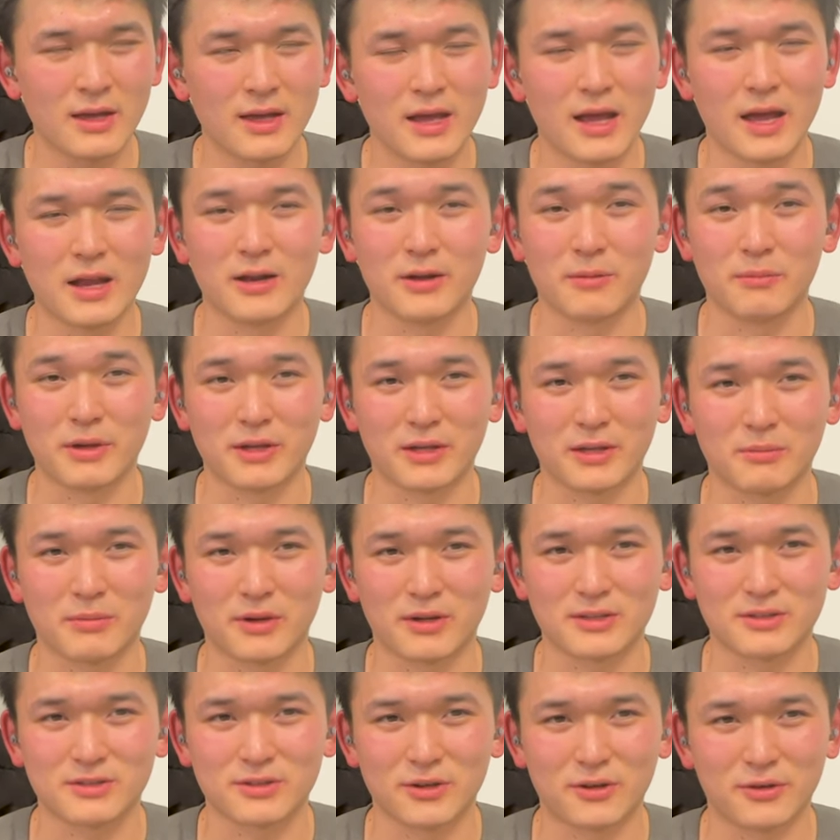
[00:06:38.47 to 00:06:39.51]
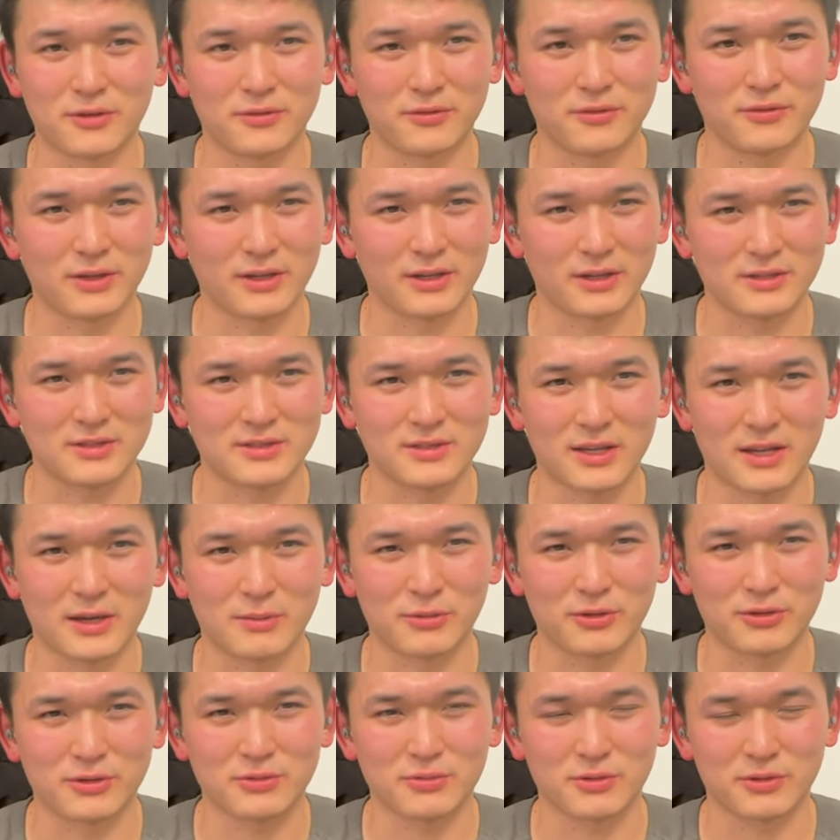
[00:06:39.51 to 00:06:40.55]
Ended up making myself like a
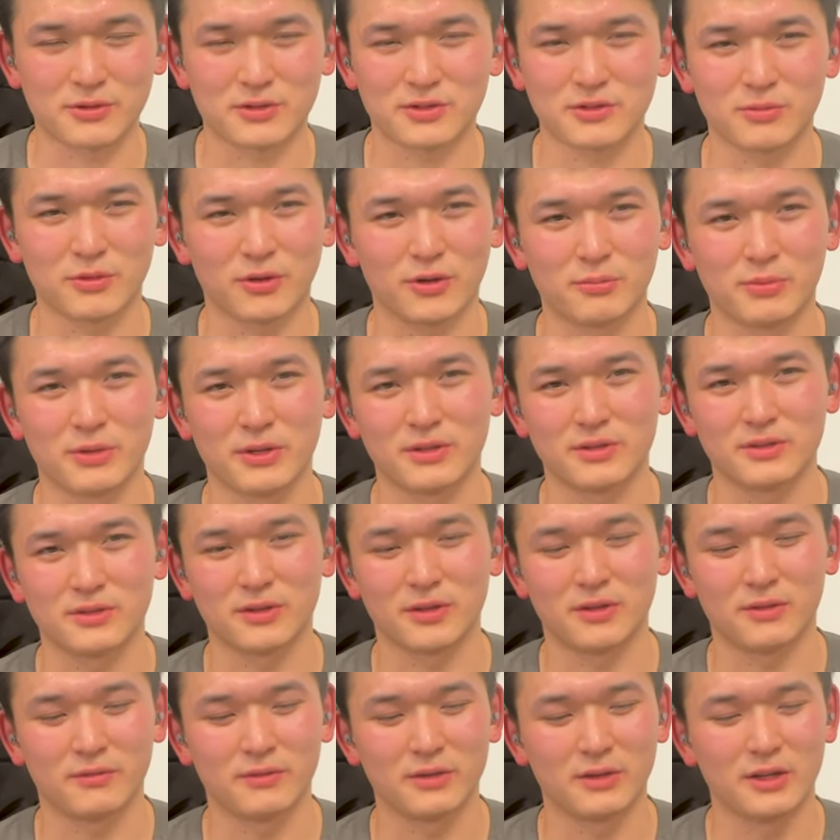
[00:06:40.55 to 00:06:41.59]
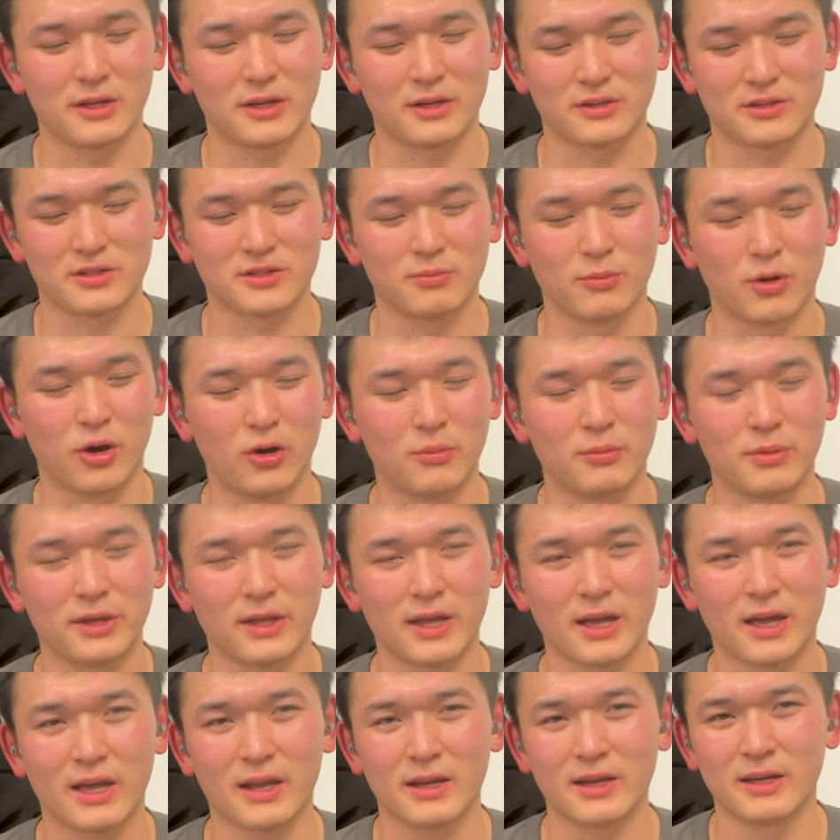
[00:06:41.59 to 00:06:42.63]
sandwich with a small piece of a small
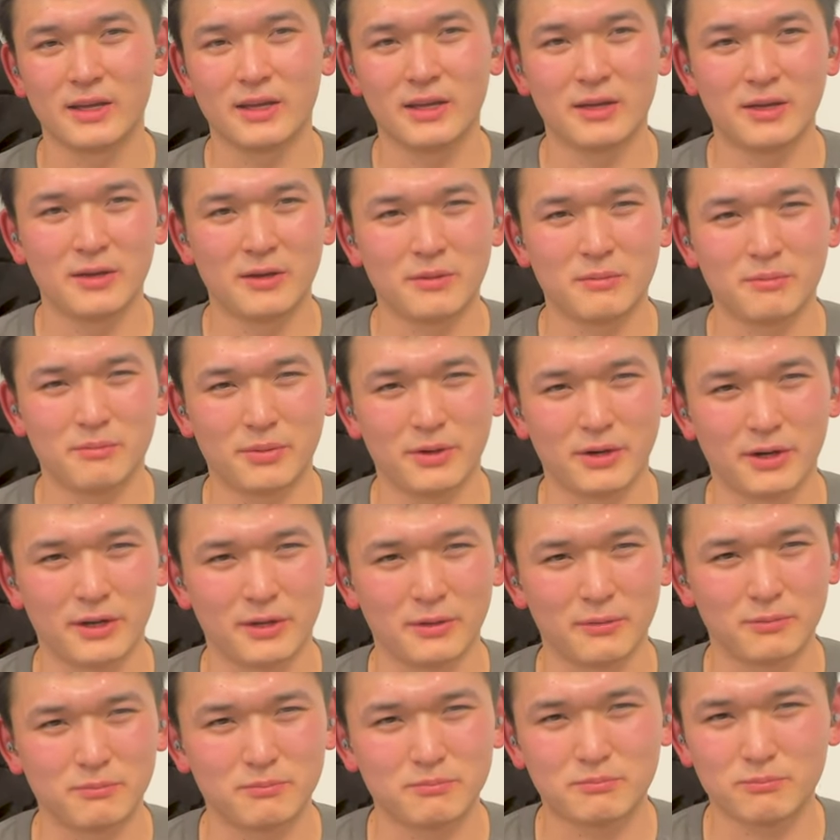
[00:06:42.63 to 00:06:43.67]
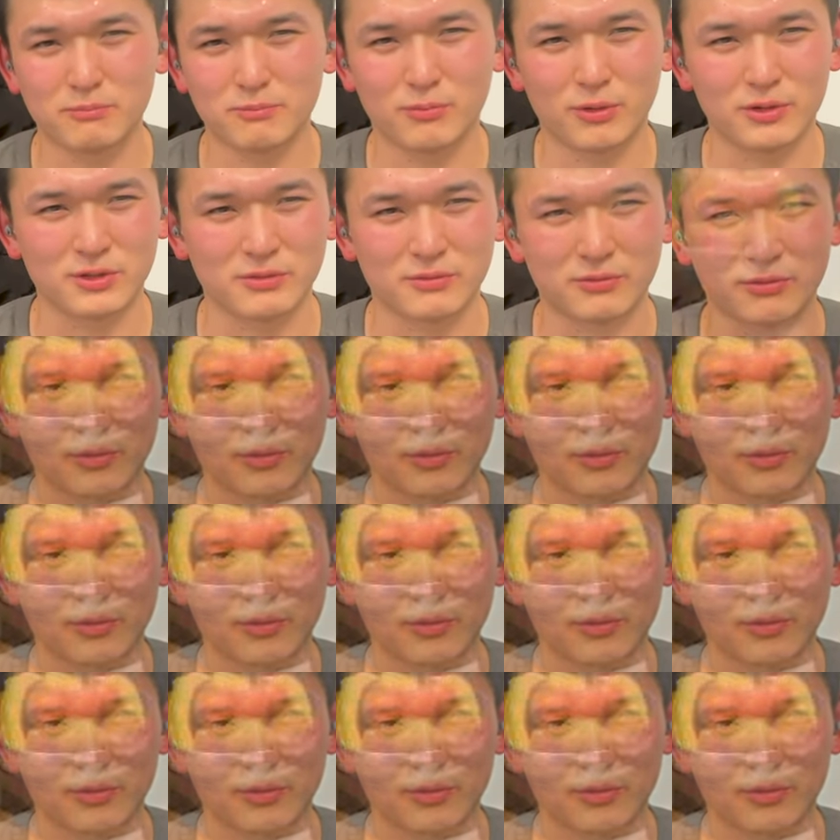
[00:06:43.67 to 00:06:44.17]
baguette, but it wasn't